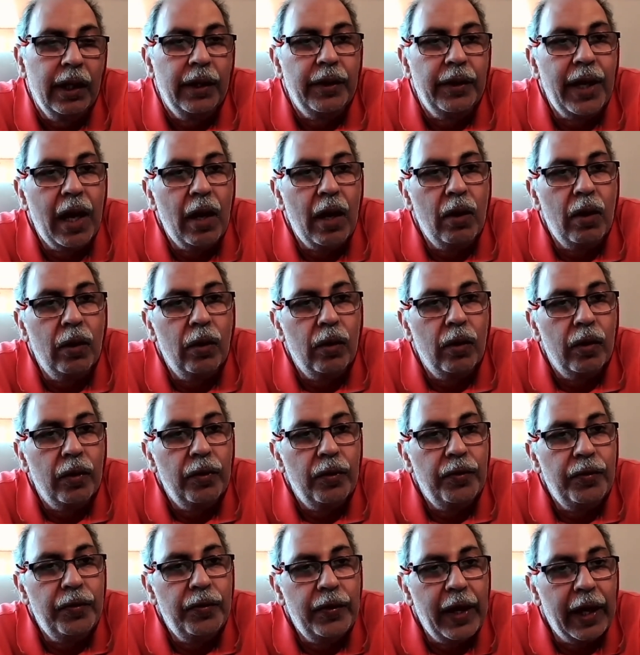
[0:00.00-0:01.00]
Now,
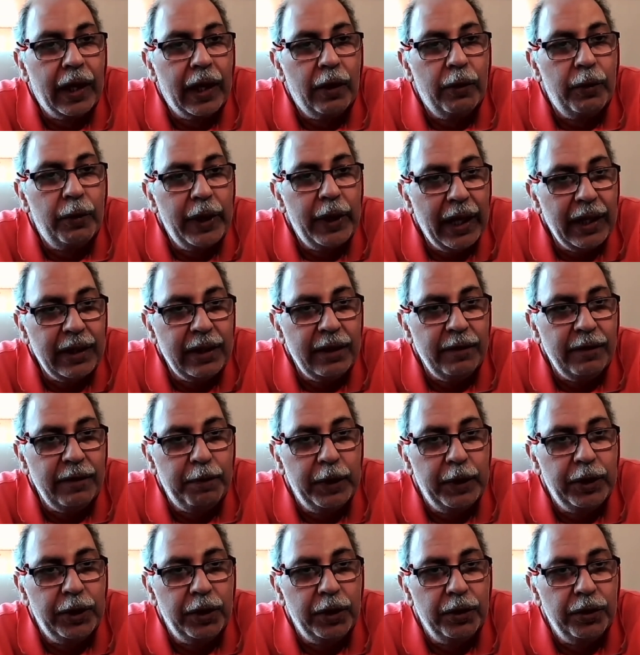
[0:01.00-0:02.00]
the creative
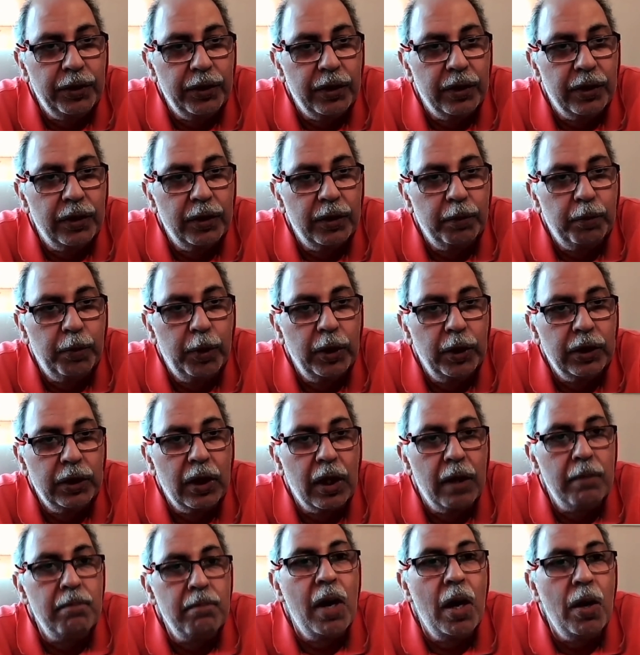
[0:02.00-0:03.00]
producers put
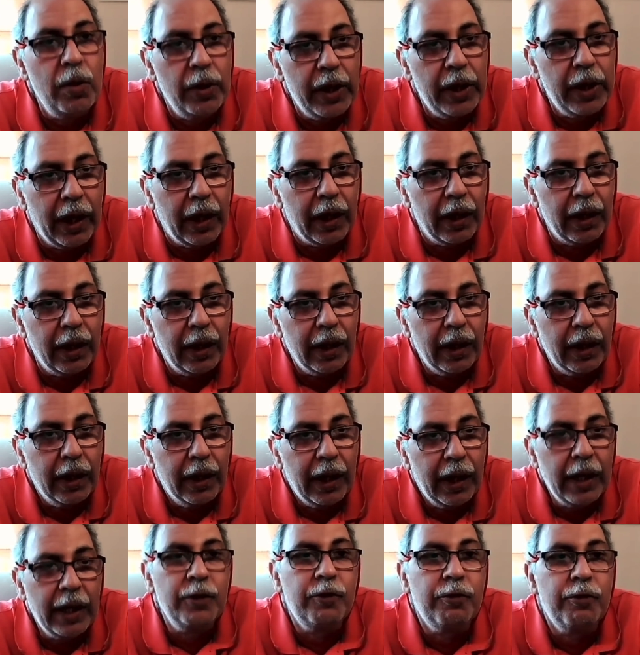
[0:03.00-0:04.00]
Camogie
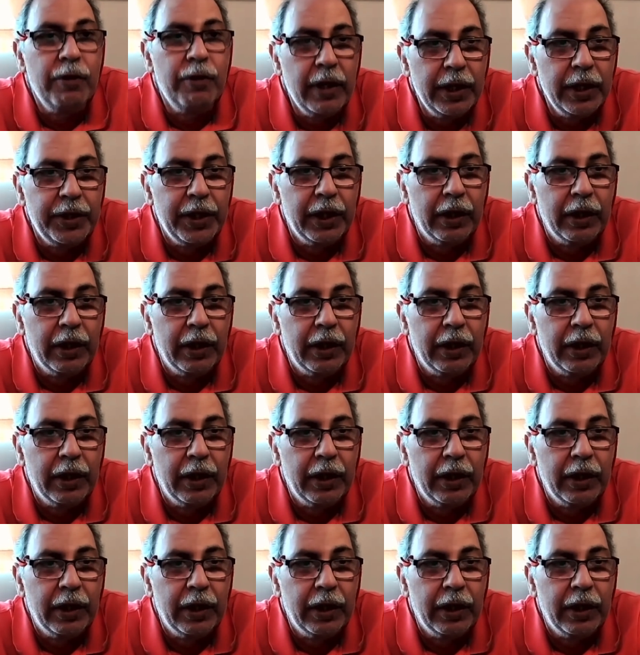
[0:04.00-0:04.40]
in Trinity